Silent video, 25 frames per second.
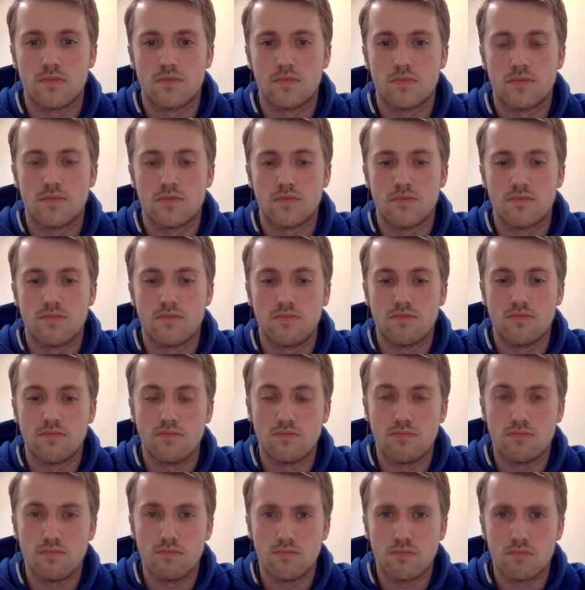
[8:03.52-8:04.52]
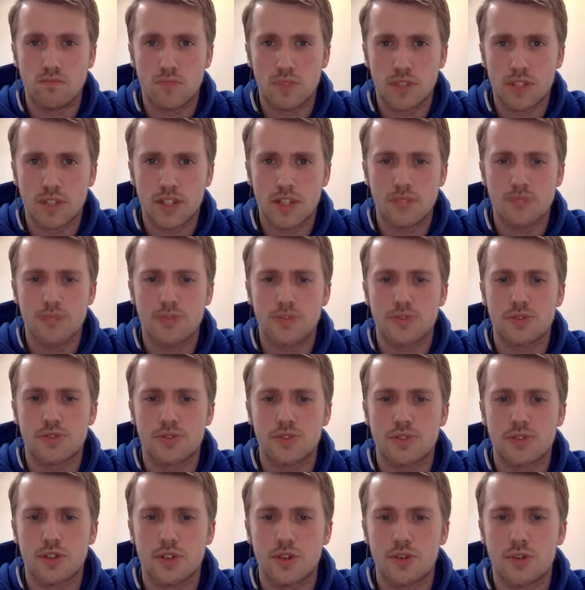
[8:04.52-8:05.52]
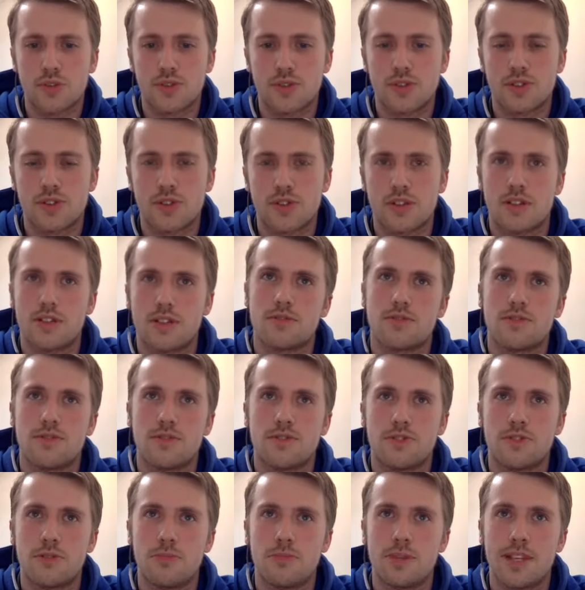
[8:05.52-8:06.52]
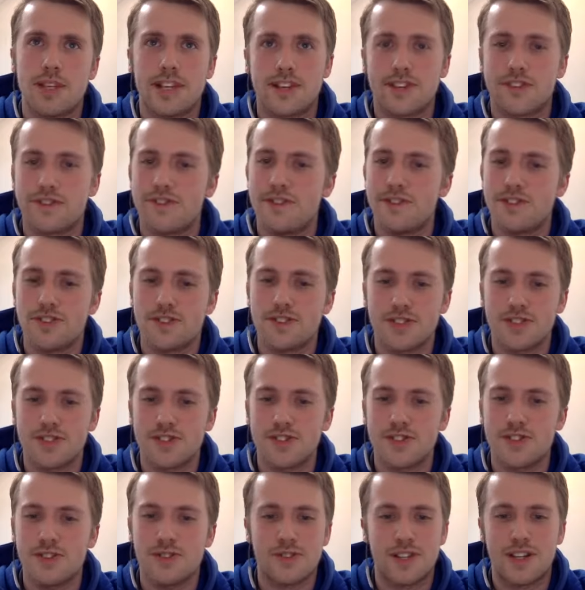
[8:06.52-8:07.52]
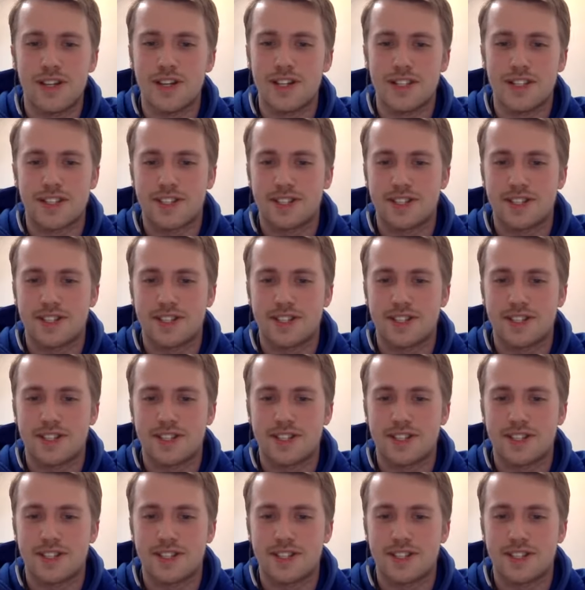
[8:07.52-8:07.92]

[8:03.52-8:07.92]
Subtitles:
When it comes to coach, do you mean like physical or like...